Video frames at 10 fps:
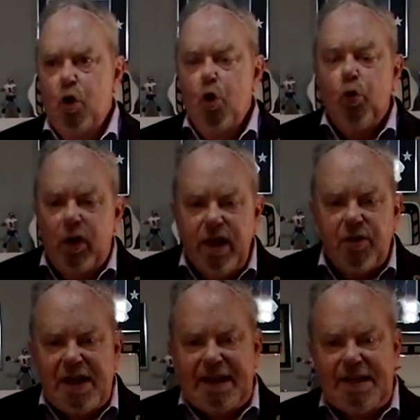what do you
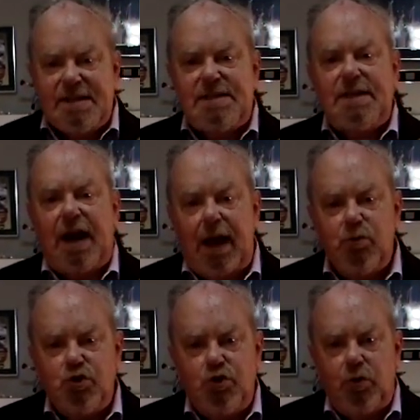think it is that I
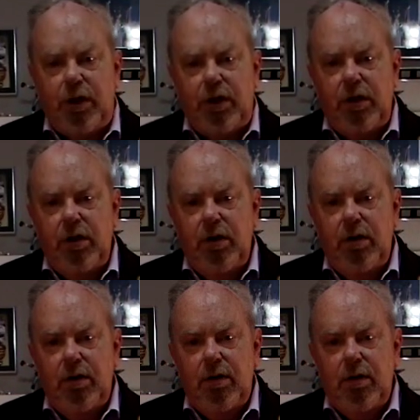was doing
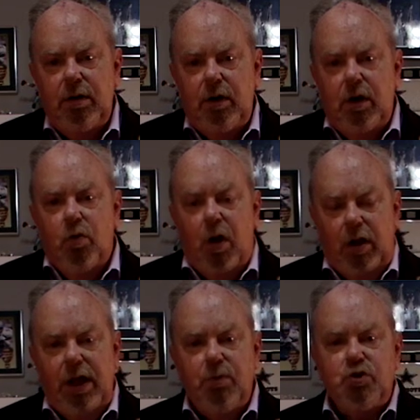while
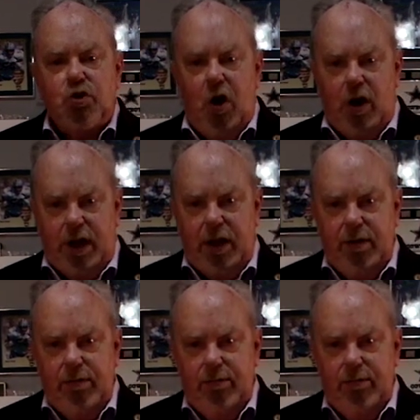he was talking?